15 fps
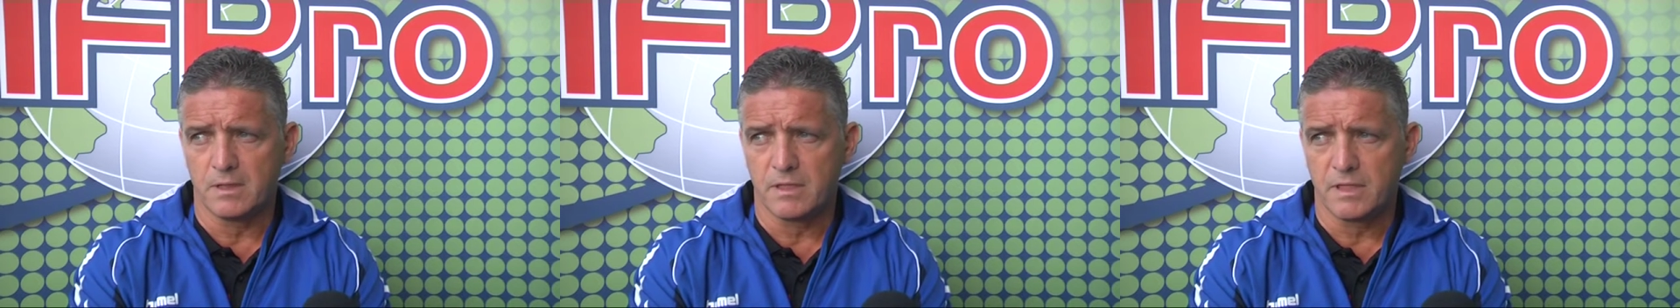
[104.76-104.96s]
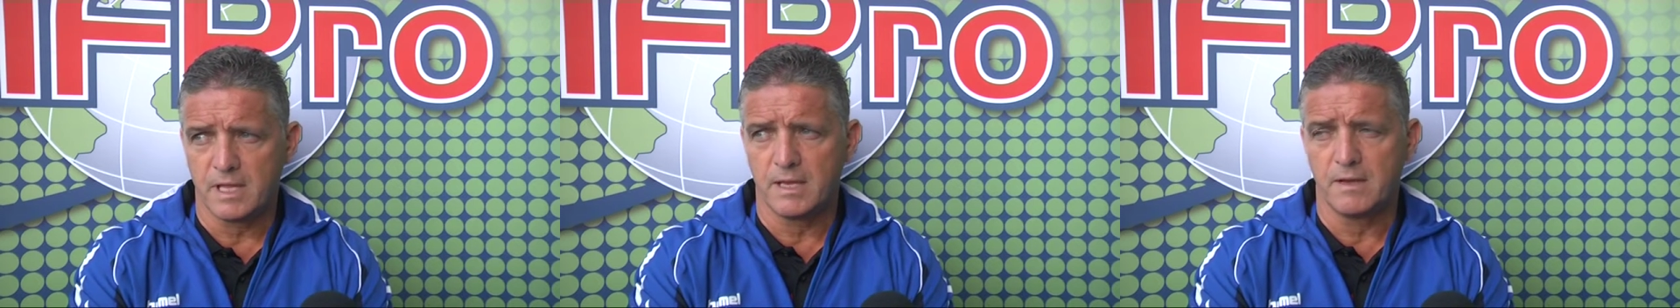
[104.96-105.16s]

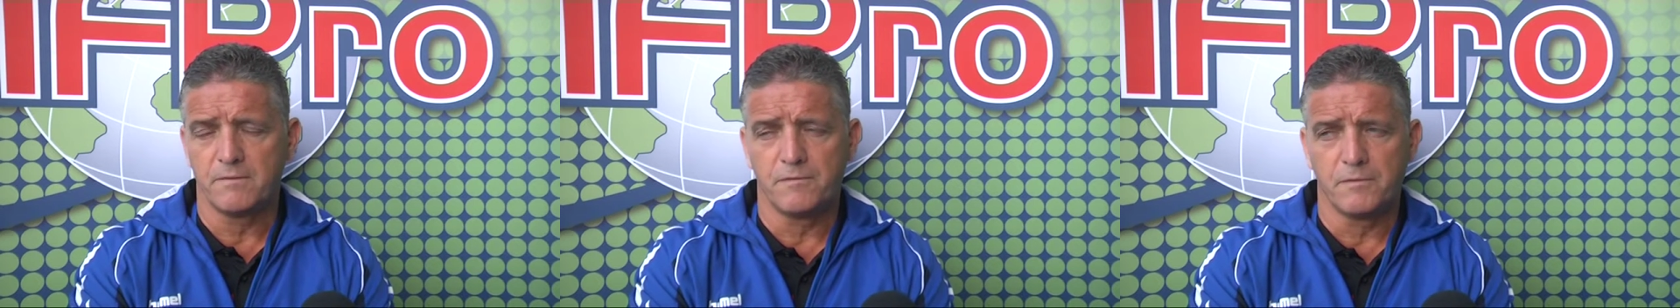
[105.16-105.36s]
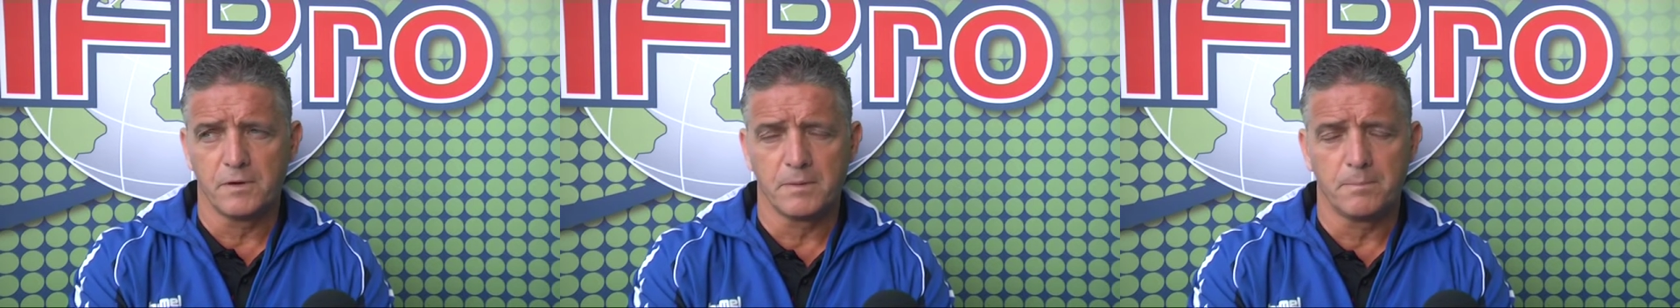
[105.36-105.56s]
thing
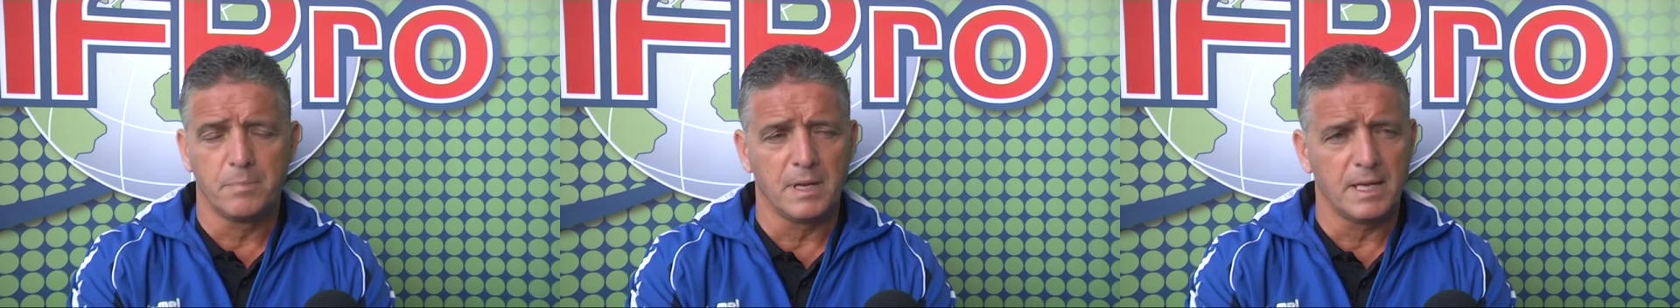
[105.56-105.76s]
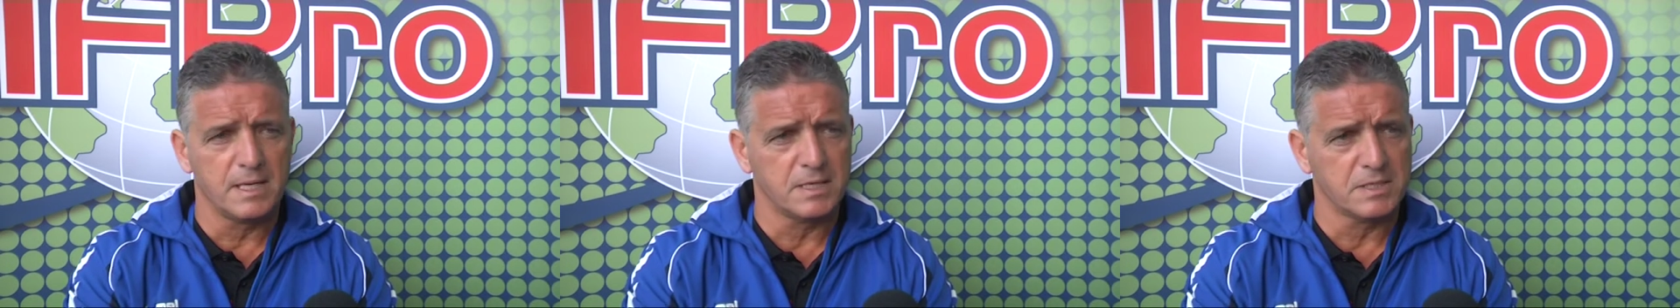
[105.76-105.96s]
for the
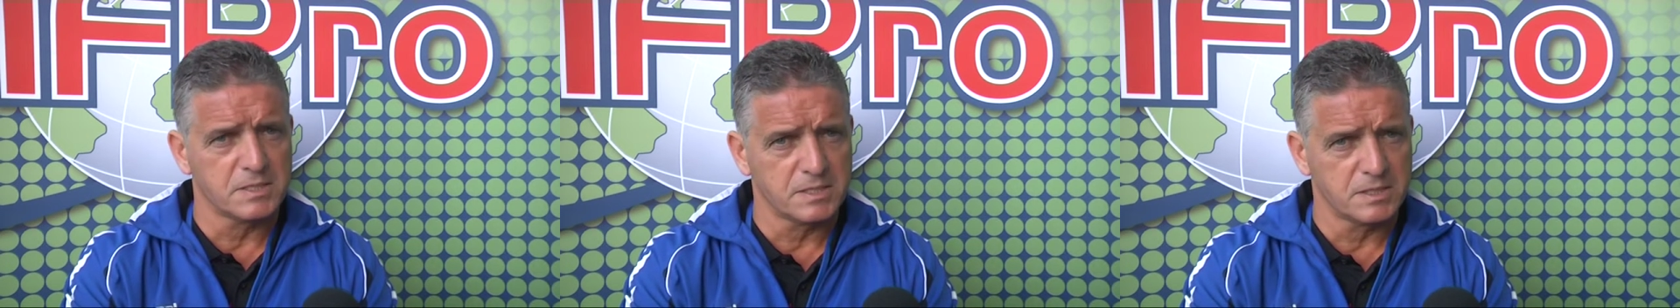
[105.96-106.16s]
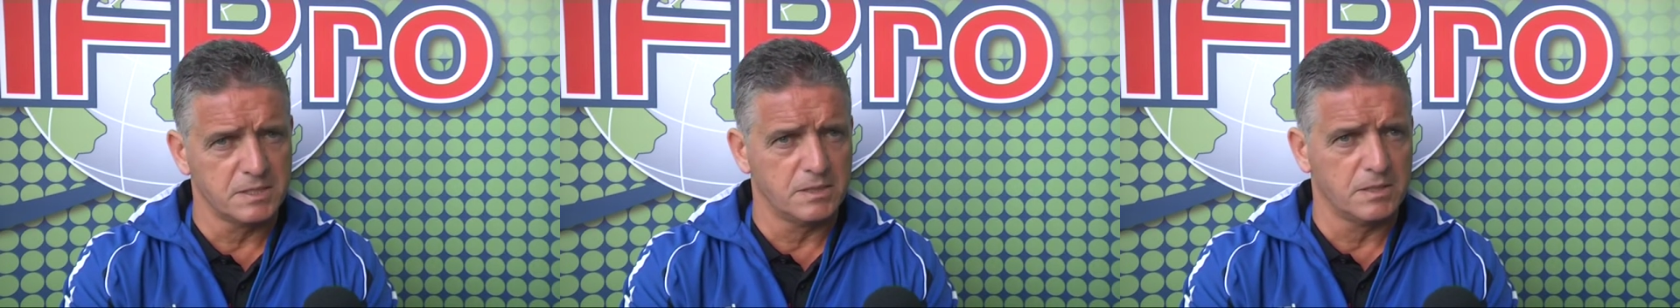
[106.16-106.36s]

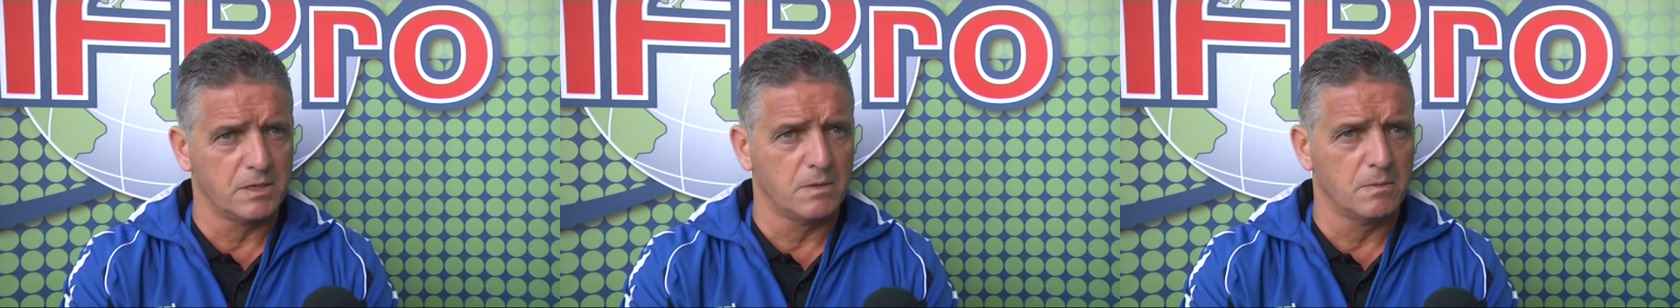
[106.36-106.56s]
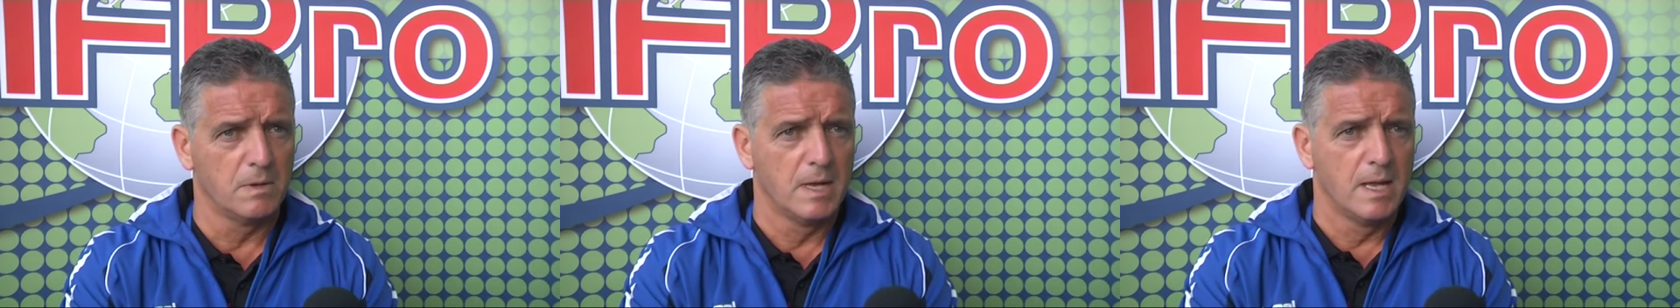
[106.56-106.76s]
players,
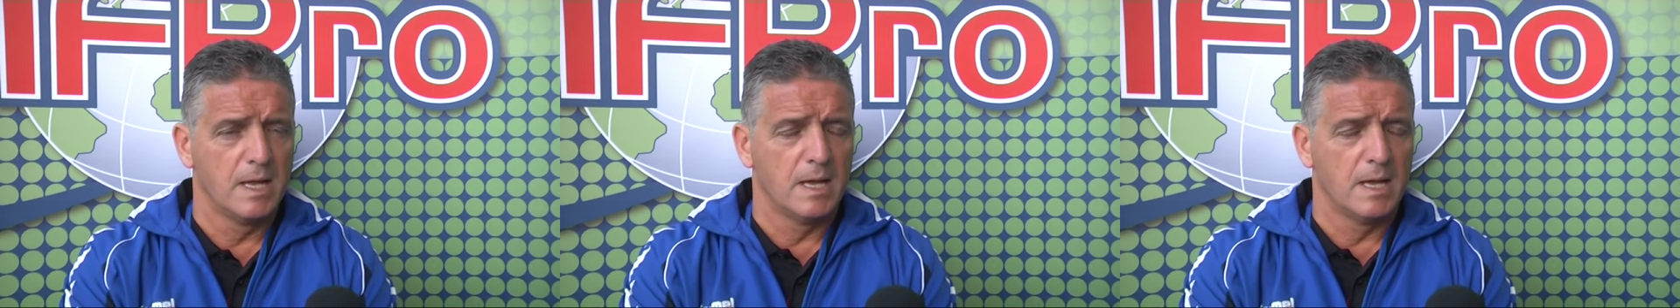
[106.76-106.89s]
I